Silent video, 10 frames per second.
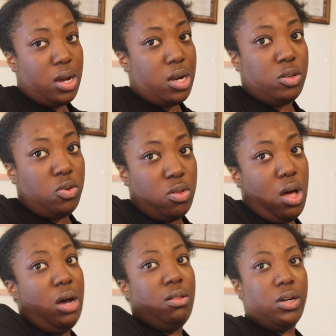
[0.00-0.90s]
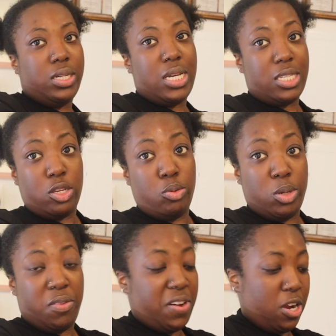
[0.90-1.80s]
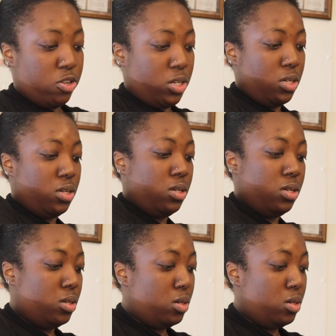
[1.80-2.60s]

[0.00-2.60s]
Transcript: I don't know how long it takes the humidifier to